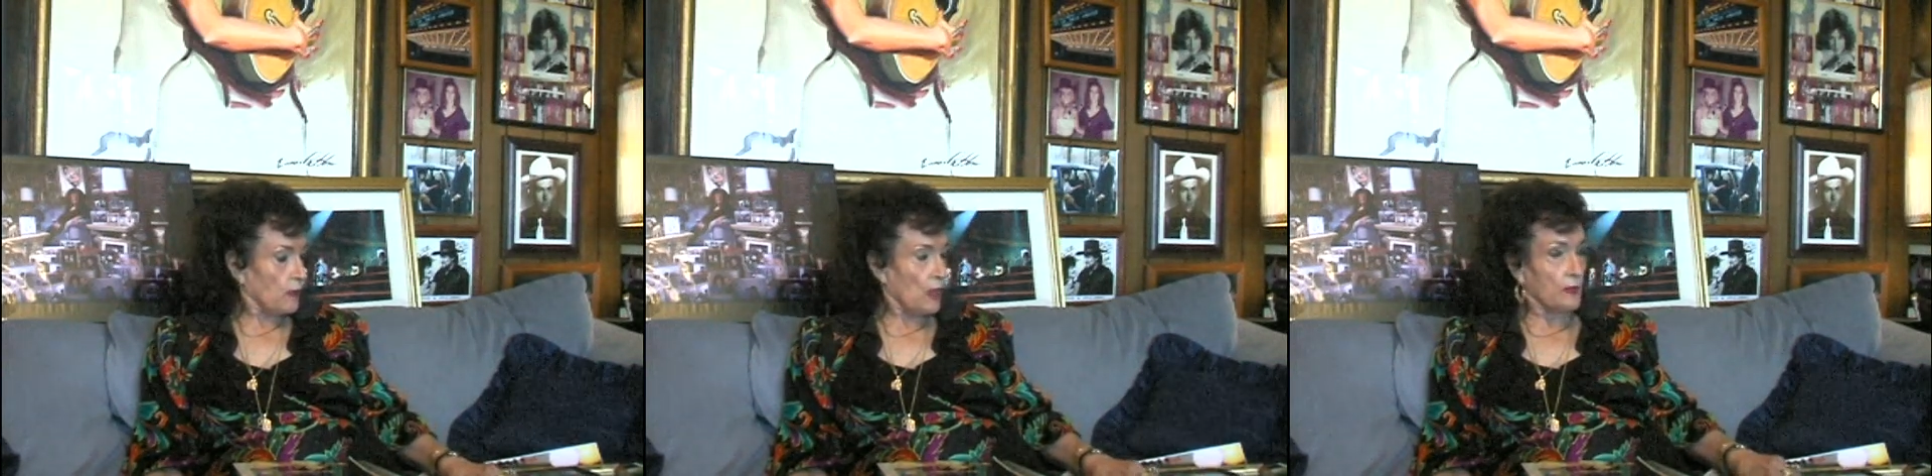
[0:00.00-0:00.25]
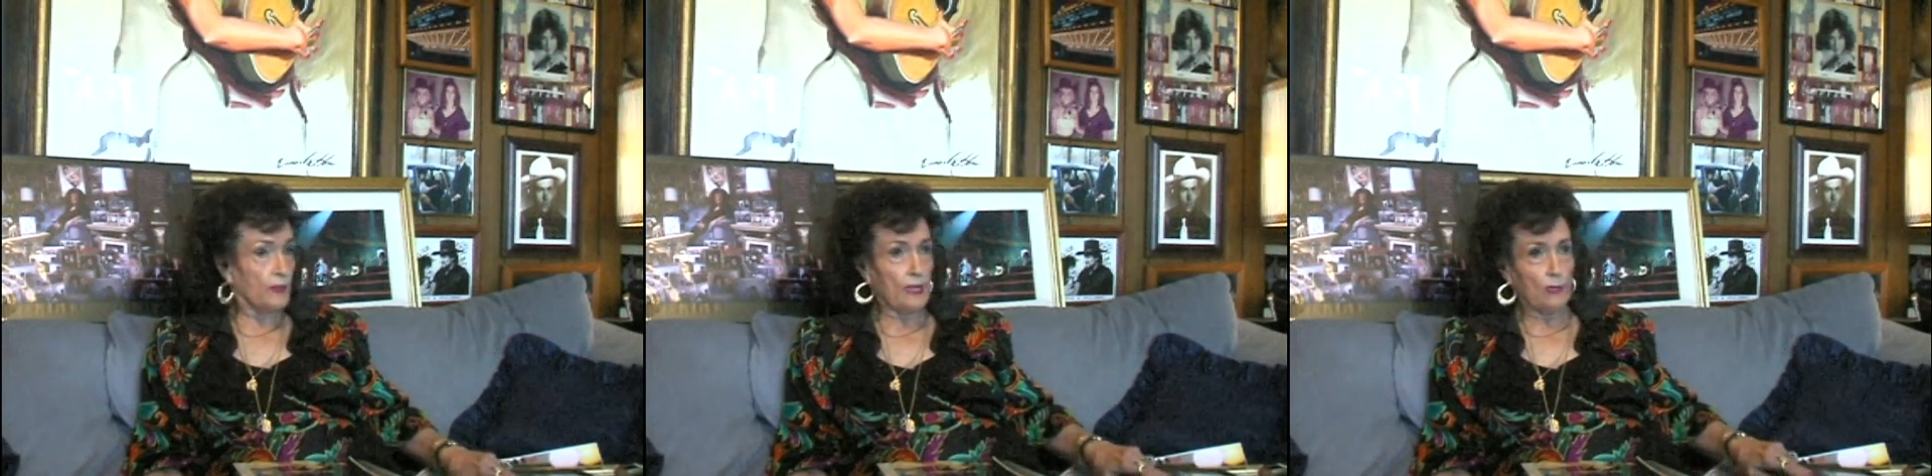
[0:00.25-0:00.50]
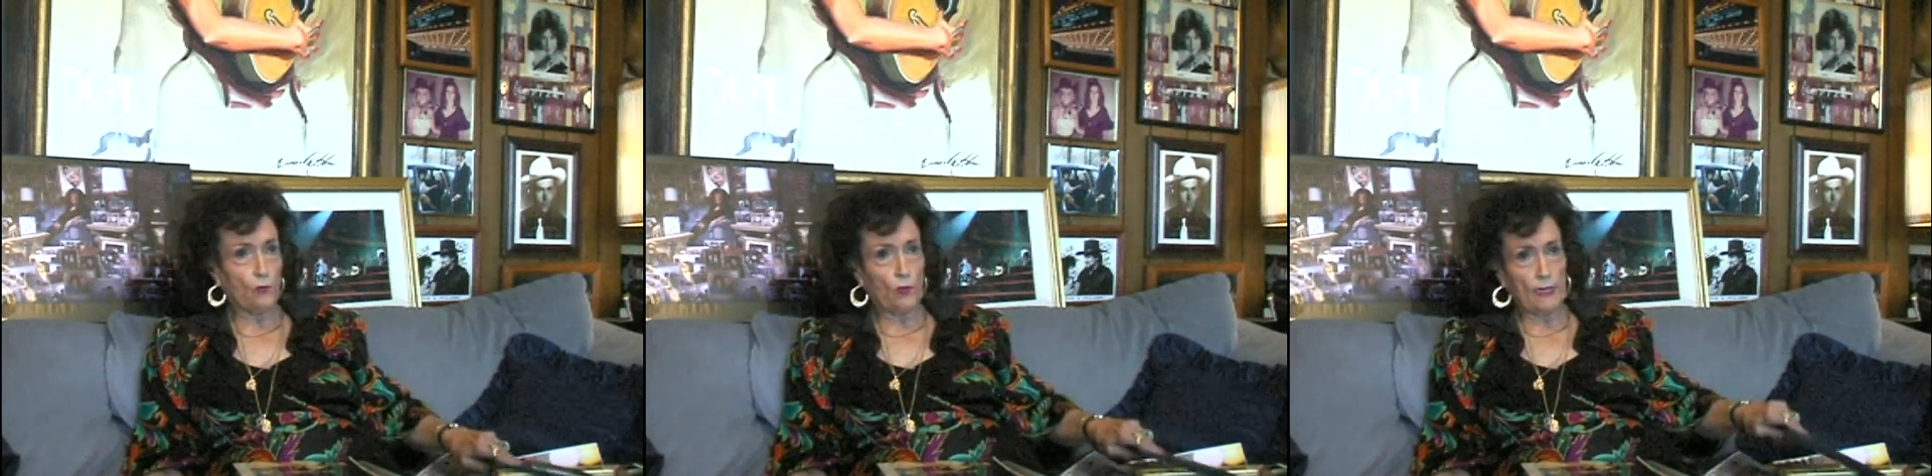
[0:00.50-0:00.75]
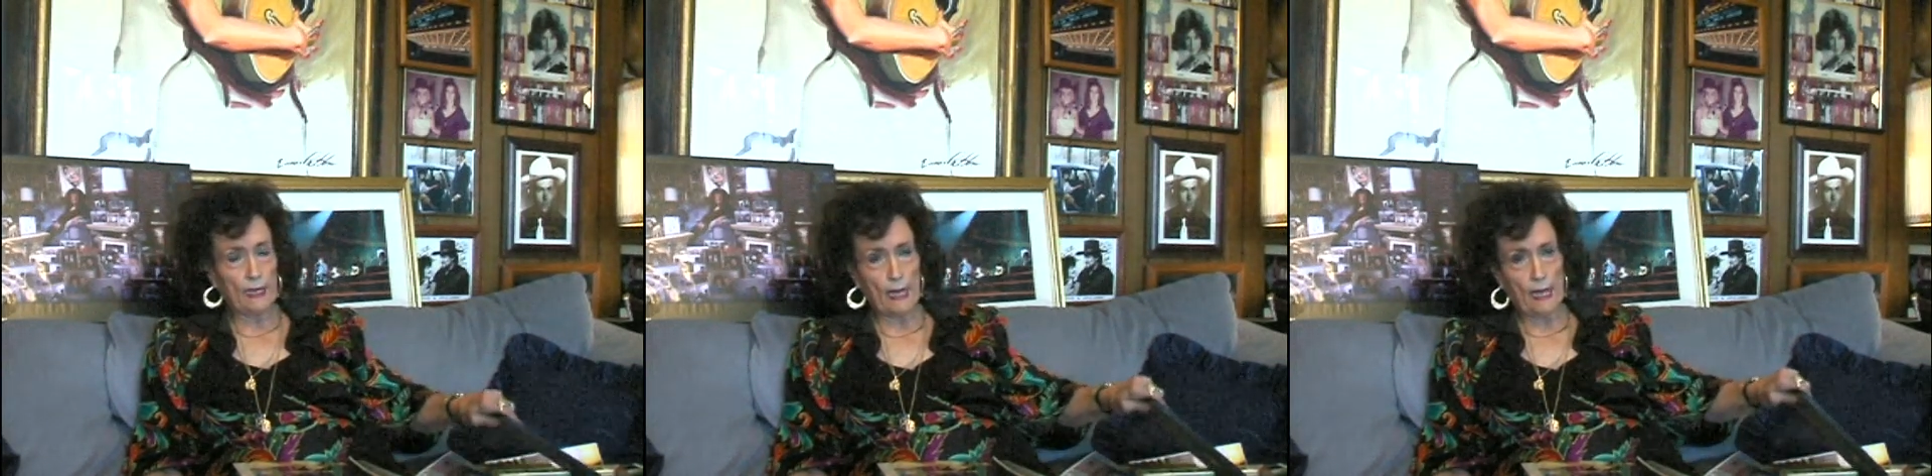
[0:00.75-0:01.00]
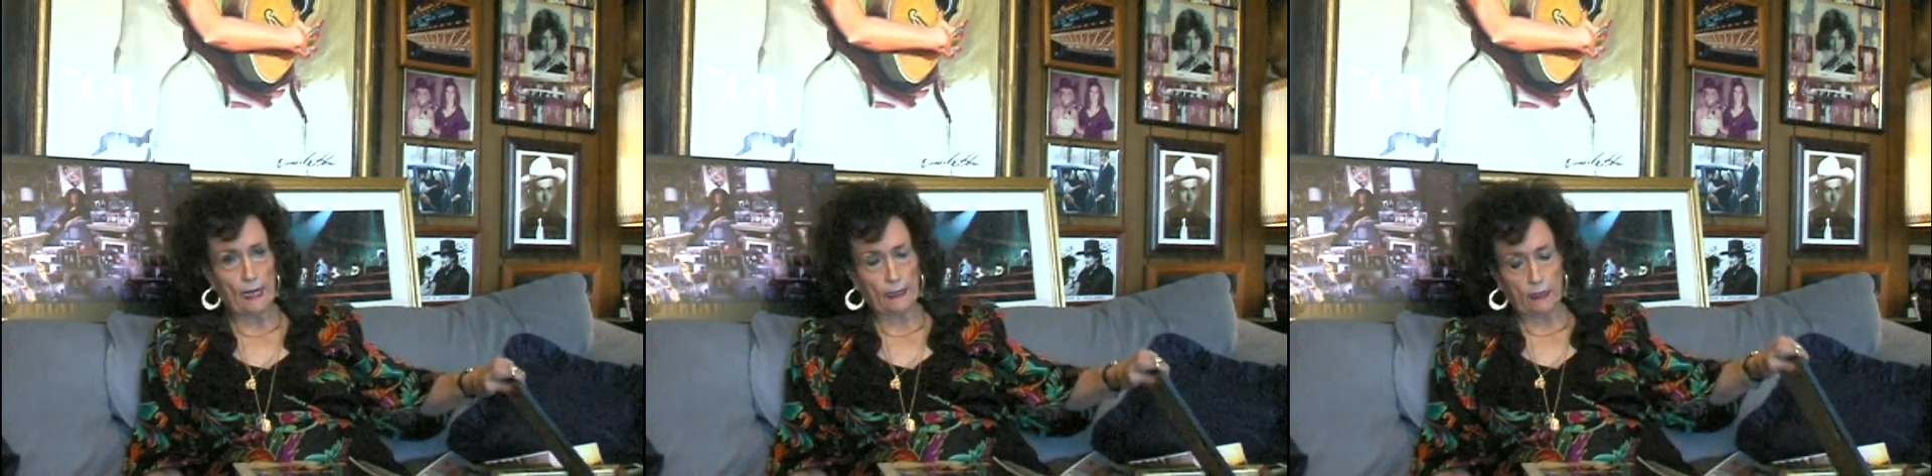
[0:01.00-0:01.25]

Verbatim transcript: then we had